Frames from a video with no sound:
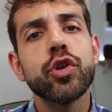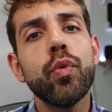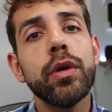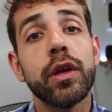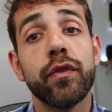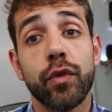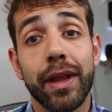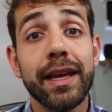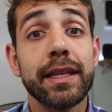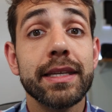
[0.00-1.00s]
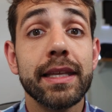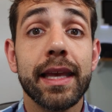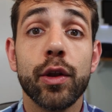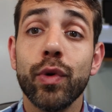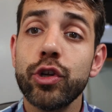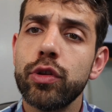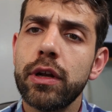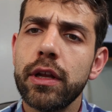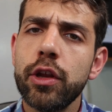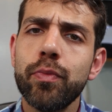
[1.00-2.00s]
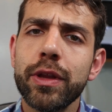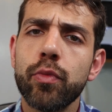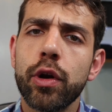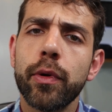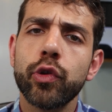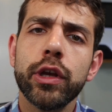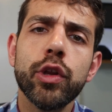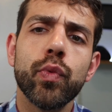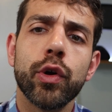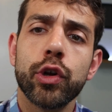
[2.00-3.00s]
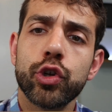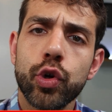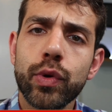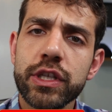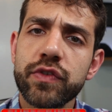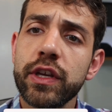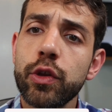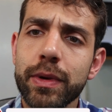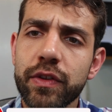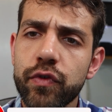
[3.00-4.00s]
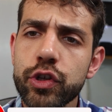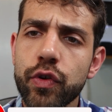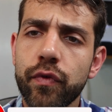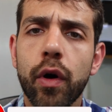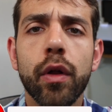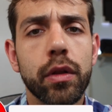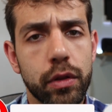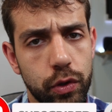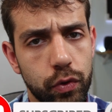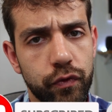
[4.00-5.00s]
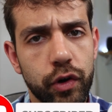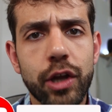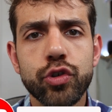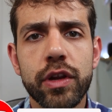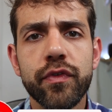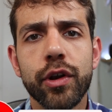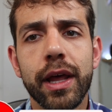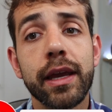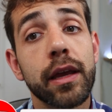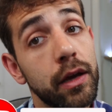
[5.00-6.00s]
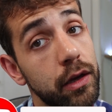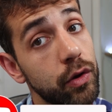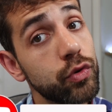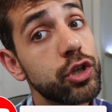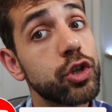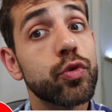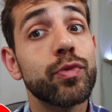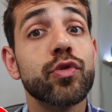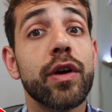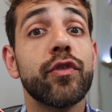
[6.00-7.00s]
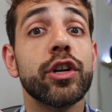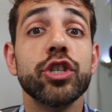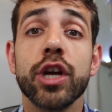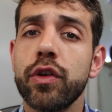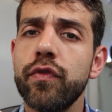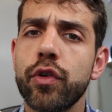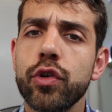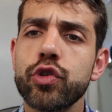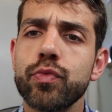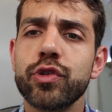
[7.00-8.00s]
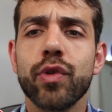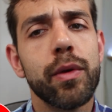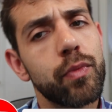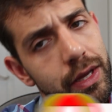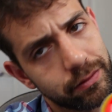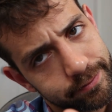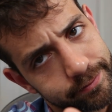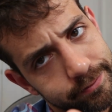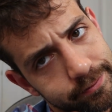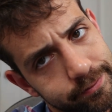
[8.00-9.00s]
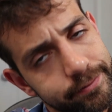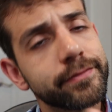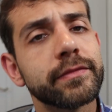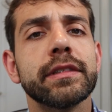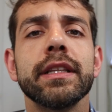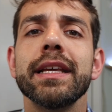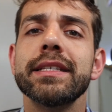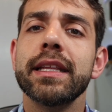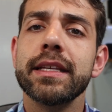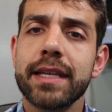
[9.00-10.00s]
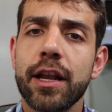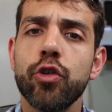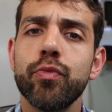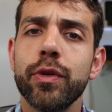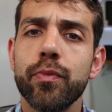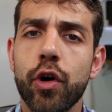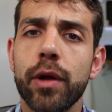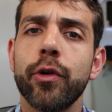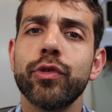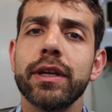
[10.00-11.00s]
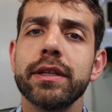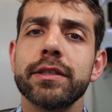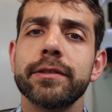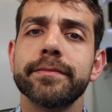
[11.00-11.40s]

So if you like this idea and want to learn a little bit more about it, we're gonna show in this video, but first of all, don't forget to leave your like, consider subscribe for the channel if you're not subscribed Then let's understand a little bit more about it.